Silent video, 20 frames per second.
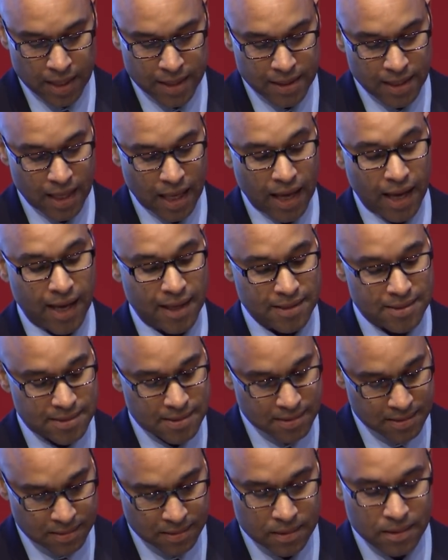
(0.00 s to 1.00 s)

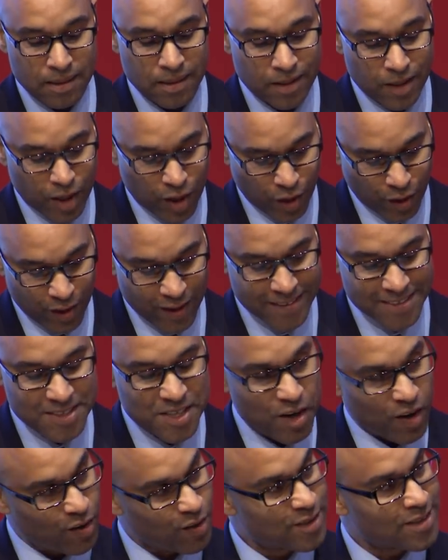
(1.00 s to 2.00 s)
Yes, courage
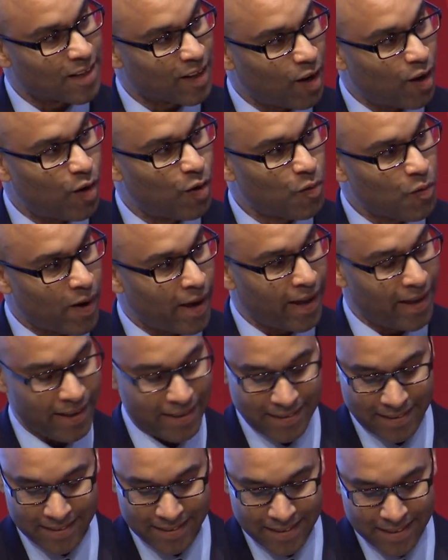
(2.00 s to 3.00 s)
goes a long
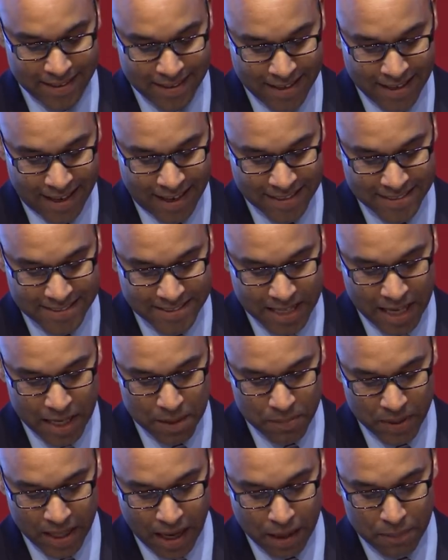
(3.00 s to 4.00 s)
way. A
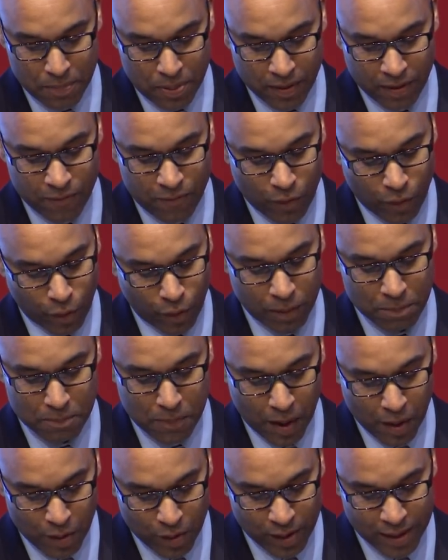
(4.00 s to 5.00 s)
statement I put forward
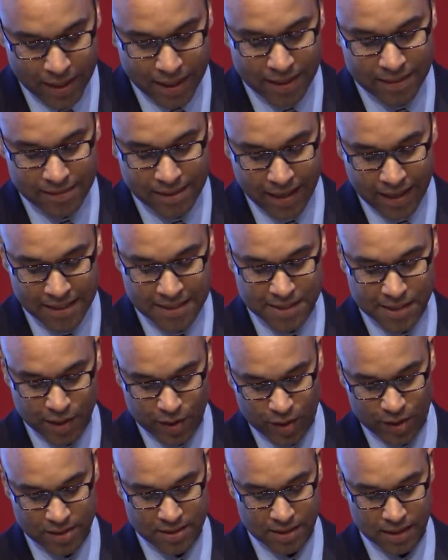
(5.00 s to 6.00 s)
boldly and take
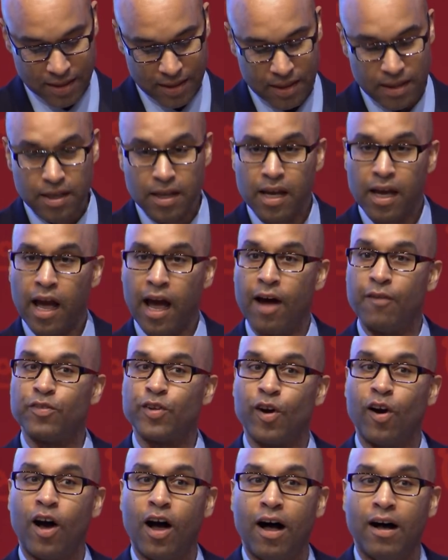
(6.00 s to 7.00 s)
seriously.
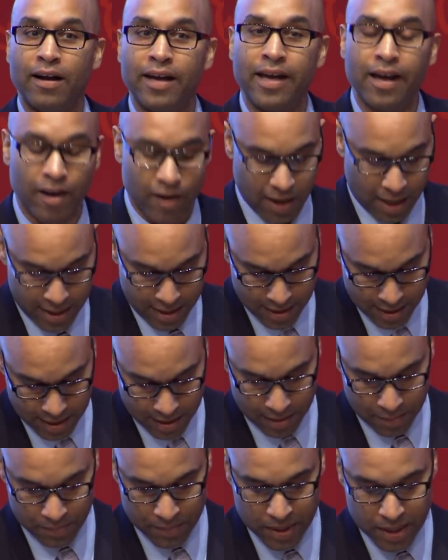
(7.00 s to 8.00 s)
After all, here I
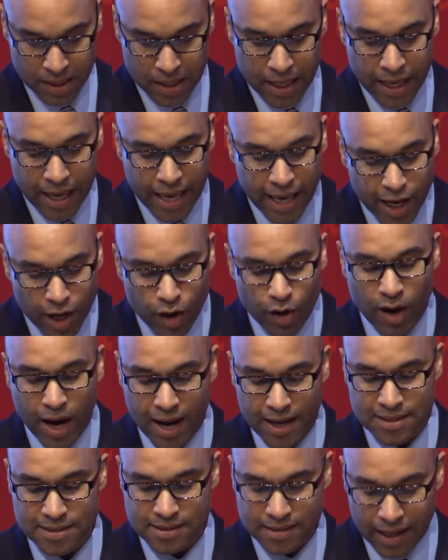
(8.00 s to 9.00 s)
am. Here
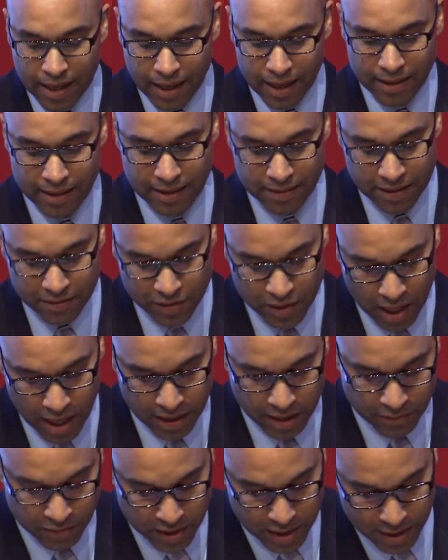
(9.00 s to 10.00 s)
I stand at the John
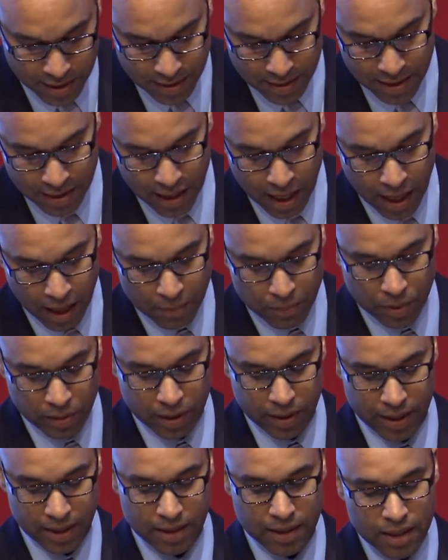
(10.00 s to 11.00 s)
F. Kennedy
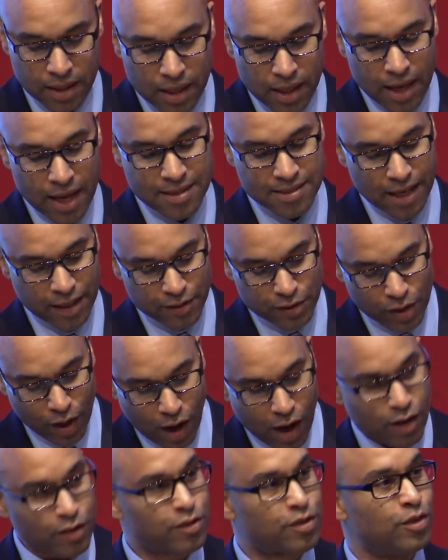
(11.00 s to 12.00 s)
Library. As I
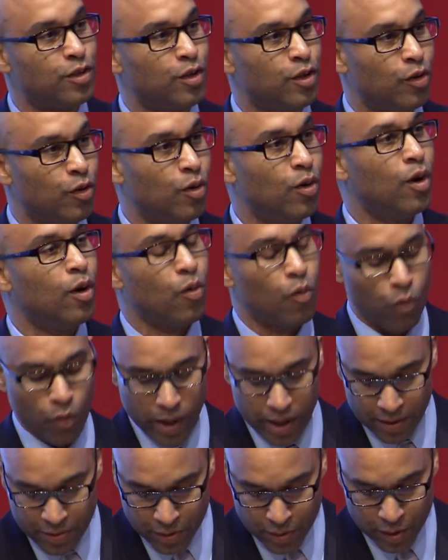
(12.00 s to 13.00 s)
talk to you,
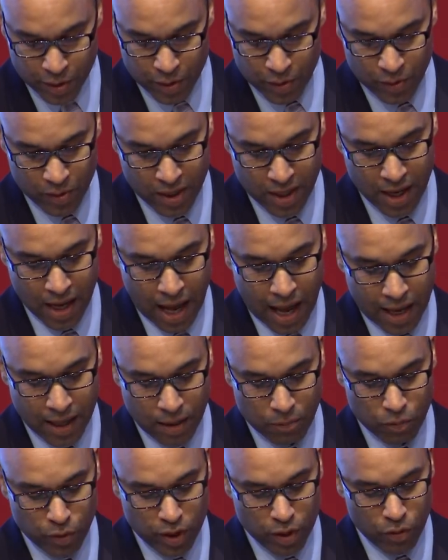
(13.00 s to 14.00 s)
with you, I
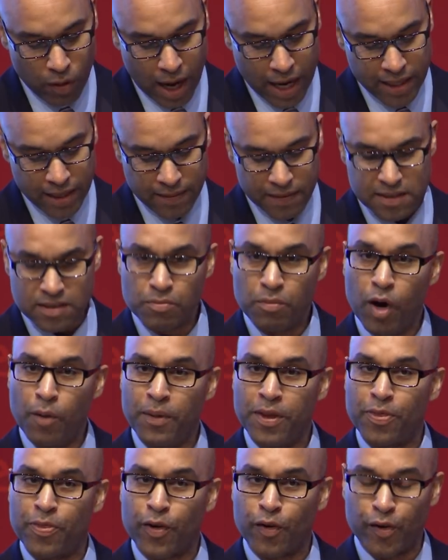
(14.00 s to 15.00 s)
am rewriting this
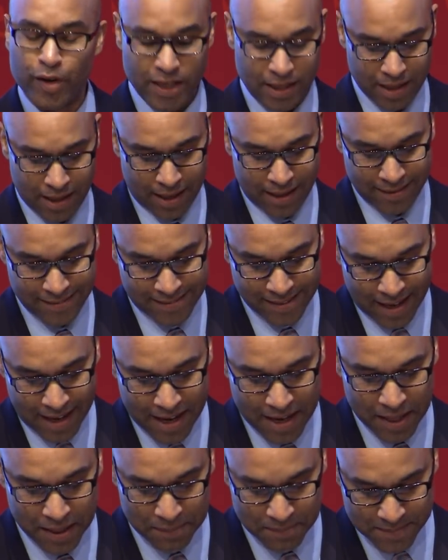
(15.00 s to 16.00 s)
moment 39
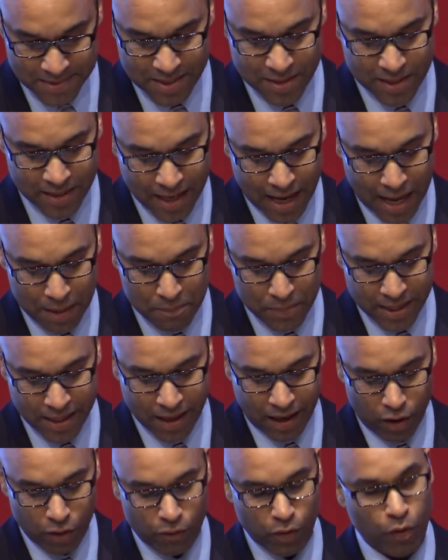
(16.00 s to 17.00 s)
times to not be
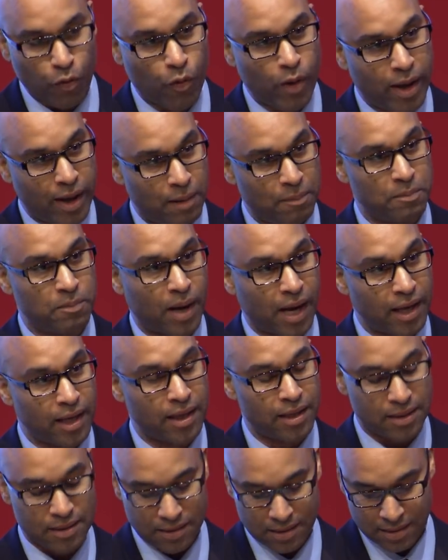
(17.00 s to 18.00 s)
overwhelmed by
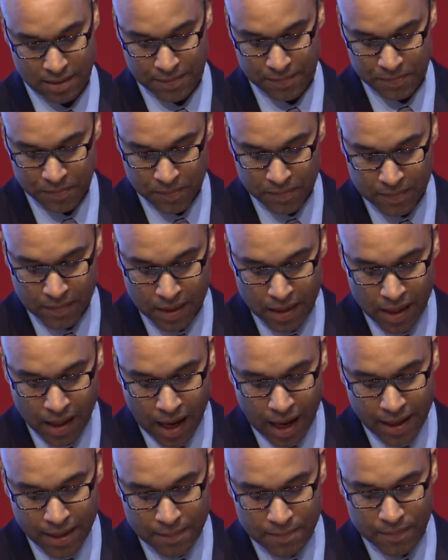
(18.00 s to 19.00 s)
it.
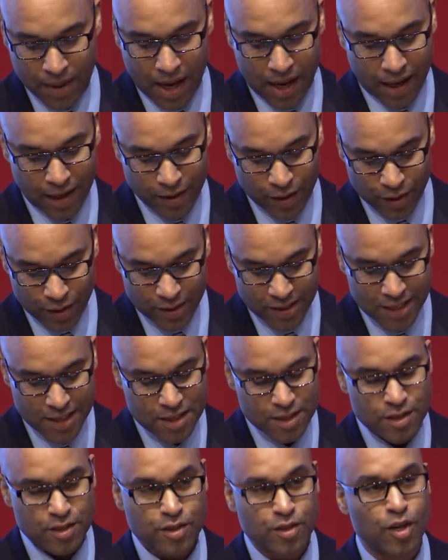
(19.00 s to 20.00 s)
I am honored,
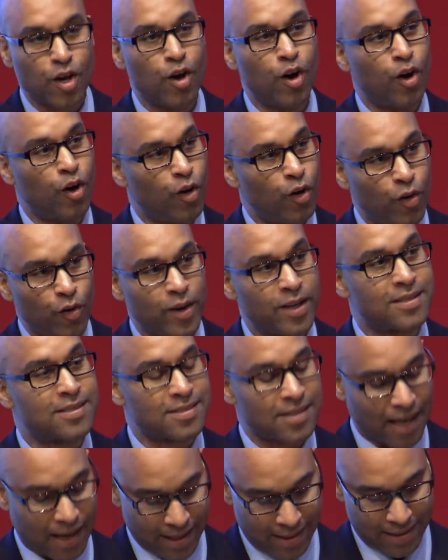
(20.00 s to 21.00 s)
so
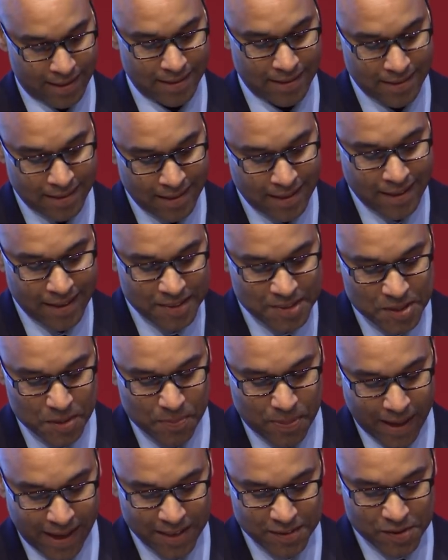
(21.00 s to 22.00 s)
excited, to
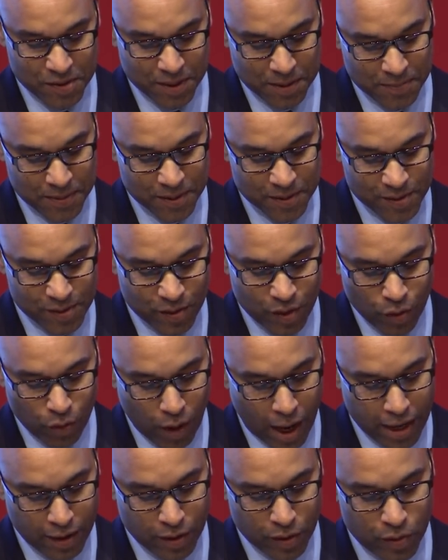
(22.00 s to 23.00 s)
pay tribute to the
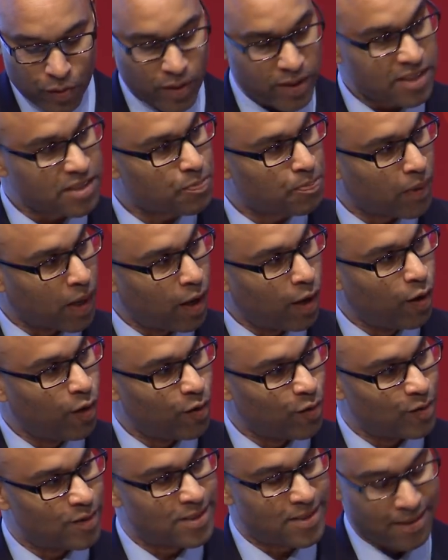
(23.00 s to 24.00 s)
writer who
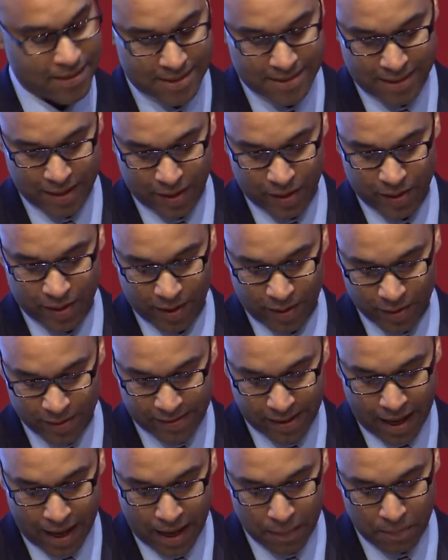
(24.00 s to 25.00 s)
explodes the
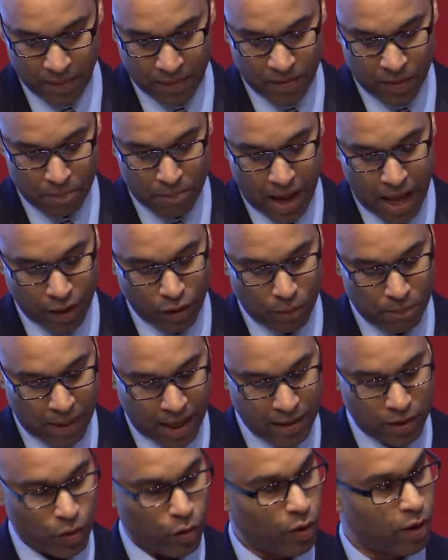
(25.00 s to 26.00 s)
stereotype of the model
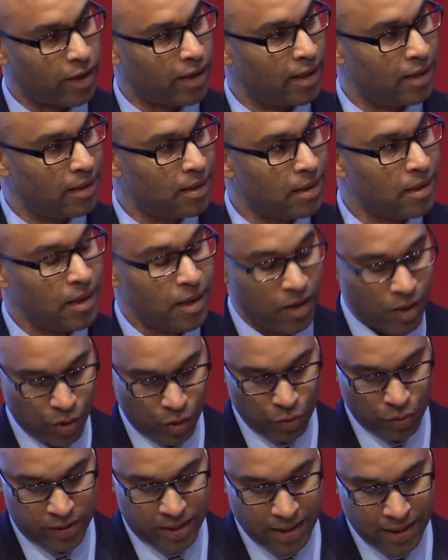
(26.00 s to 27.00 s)
minority,
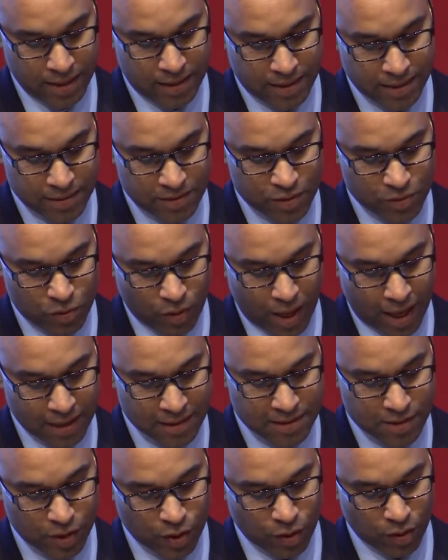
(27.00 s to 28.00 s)
who
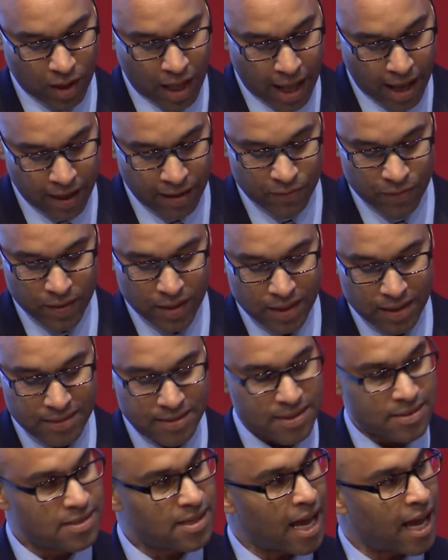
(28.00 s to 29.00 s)
deconstructs her life
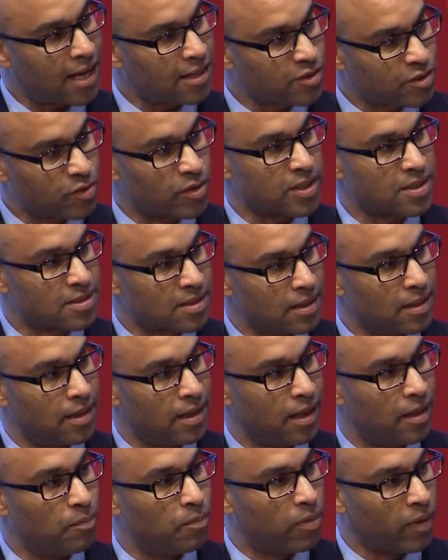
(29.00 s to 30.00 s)

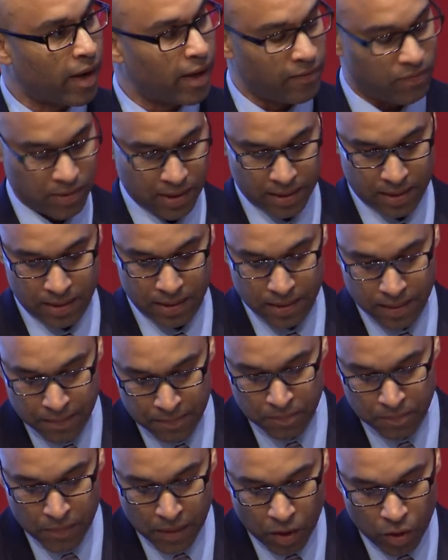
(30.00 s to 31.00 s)
disastrously and bravely,
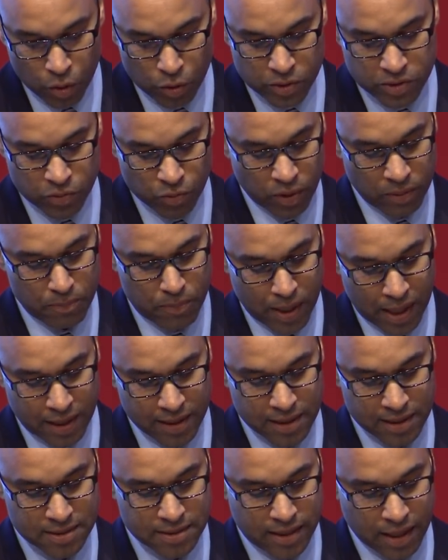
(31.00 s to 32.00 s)
whose
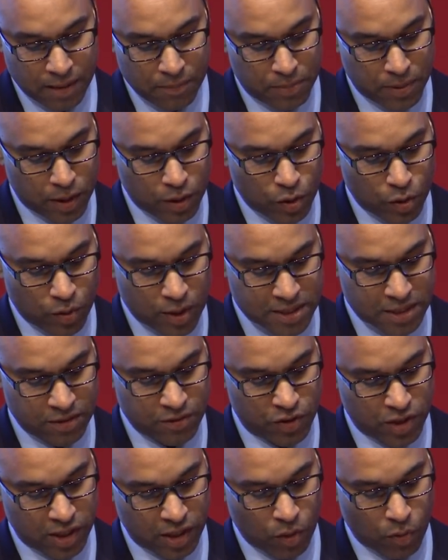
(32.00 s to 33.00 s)
rebellious debut as a
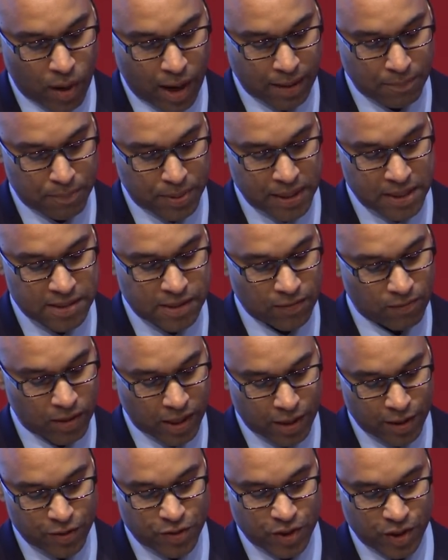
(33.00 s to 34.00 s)
genuine piece of
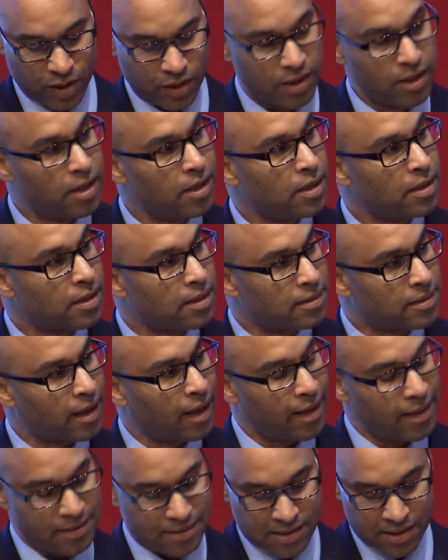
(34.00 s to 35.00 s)
literature
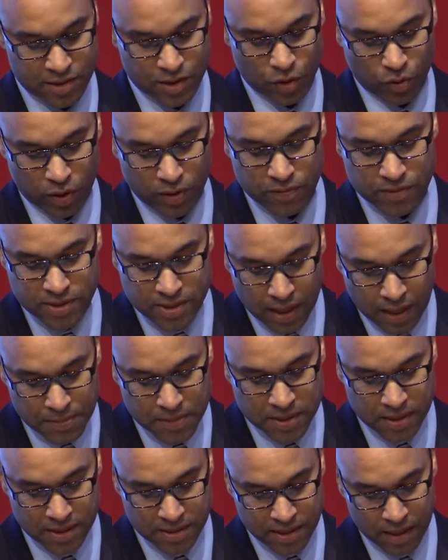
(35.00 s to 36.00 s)
contains the sort of
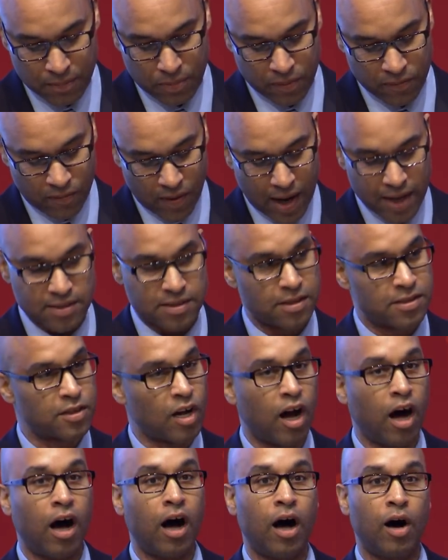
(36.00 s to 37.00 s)
substance that provides us
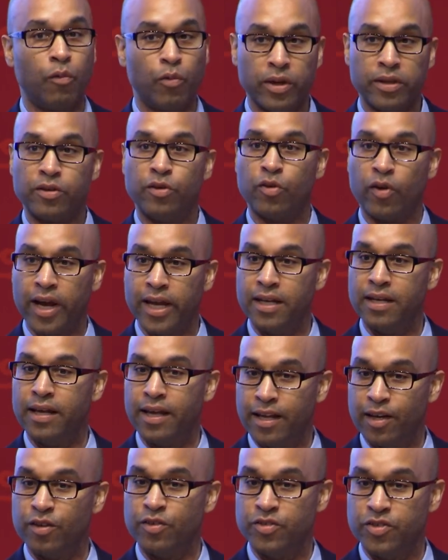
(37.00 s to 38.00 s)
all with great
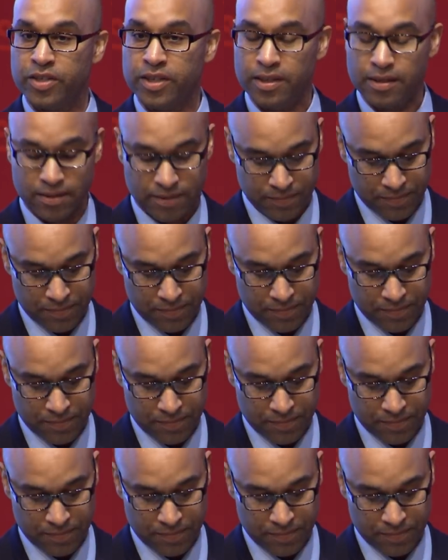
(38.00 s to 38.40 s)
energy.